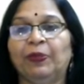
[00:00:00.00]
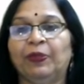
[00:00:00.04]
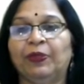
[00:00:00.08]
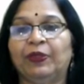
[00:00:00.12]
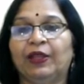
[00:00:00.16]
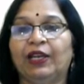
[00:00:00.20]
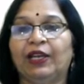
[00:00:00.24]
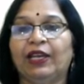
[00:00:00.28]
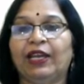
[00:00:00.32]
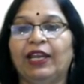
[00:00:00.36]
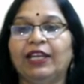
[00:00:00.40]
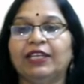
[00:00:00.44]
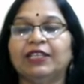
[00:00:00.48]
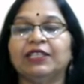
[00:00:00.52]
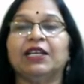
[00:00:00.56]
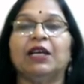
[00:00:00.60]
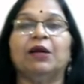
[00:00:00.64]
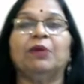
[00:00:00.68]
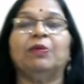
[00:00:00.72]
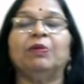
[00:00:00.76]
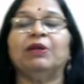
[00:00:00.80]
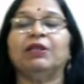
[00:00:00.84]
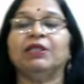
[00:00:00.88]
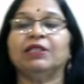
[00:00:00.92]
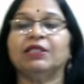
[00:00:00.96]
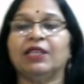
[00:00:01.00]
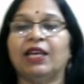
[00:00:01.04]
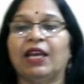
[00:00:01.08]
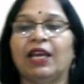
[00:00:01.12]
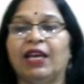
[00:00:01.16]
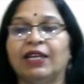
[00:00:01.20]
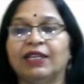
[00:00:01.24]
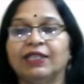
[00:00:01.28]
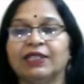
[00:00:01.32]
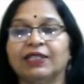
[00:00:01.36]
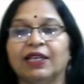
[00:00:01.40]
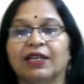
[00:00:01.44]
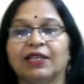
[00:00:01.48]
The latecomers
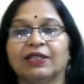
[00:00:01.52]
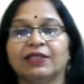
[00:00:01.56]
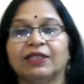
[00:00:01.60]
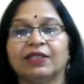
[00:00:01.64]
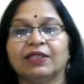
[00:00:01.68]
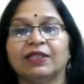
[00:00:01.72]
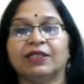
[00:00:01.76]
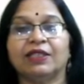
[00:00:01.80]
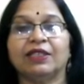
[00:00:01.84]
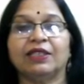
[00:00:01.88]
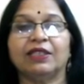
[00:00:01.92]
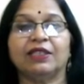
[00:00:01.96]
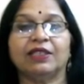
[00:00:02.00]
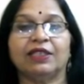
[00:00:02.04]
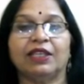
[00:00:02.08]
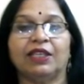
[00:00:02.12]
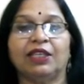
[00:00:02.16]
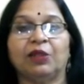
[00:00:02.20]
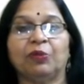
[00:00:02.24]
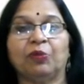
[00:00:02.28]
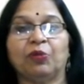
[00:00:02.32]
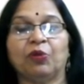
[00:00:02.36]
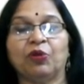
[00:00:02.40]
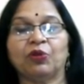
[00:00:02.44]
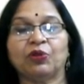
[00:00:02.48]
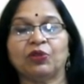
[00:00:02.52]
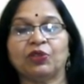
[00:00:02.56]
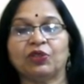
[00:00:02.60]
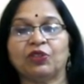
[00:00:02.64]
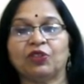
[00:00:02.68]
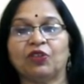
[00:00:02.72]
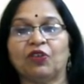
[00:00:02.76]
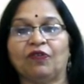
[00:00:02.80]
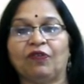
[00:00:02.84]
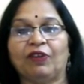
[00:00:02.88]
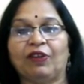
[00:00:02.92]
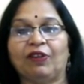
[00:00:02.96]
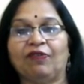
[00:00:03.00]
and successors in the process
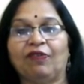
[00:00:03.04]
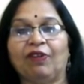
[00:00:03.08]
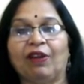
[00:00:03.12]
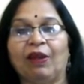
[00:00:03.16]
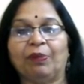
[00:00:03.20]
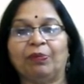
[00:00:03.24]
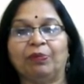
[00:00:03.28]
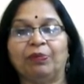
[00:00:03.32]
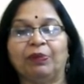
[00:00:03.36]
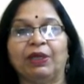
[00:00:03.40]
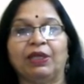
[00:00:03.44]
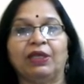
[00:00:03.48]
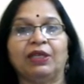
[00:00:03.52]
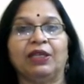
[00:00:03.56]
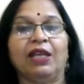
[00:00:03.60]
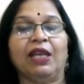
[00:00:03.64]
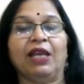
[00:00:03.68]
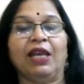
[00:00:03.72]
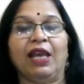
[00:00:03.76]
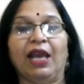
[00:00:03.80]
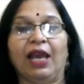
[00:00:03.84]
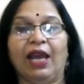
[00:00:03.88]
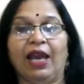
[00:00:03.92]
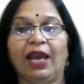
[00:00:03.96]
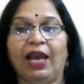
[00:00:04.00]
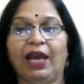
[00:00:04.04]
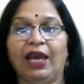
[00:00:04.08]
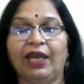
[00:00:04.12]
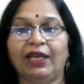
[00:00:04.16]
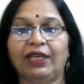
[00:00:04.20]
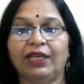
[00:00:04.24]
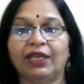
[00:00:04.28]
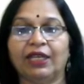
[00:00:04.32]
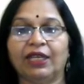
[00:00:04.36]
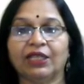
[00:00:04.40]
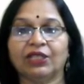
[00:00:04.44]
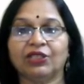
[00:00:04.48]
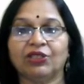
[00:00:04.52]
of development and
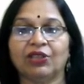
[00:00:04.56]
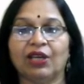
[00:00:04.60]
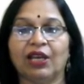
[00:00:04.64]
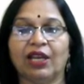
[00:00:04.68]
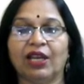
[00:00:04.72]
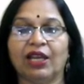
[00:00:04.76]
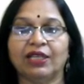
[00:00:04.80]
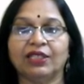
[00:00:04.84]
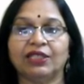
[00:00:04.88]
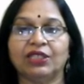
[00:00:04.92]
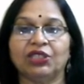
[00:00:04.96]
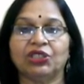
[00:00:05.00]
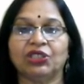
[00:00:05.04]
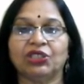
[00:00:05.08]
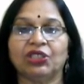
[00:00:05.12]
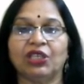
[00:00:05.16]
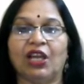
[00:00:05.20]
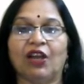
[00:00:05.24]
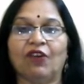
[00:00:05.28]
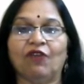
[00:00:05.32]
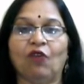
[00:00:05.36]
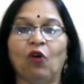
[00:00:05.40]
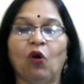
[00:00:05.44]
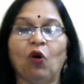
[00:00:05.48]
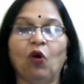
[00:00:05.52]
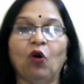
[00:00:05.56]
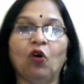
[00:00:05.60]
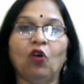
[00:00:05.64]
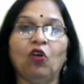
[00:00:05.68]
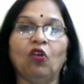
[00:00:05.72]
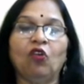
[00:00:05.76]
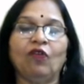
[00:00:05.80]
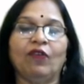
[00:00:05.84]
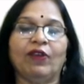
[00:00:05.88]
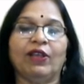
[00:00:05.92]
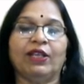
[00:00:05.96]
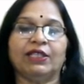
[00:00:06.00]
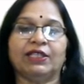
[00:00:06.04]
industrialization have
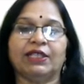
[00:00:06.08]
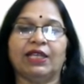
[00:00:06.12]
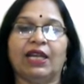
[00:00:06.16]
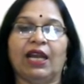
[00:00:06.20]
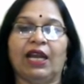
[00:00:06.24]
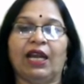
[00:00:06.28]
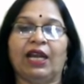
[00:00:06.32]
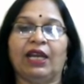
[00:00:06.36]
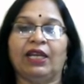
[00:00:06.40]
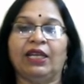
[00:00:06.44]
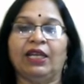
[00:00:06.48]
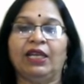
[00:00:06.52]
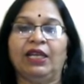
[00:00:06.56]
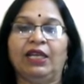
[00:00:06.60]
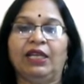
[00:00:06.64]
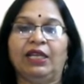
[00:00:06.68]
always had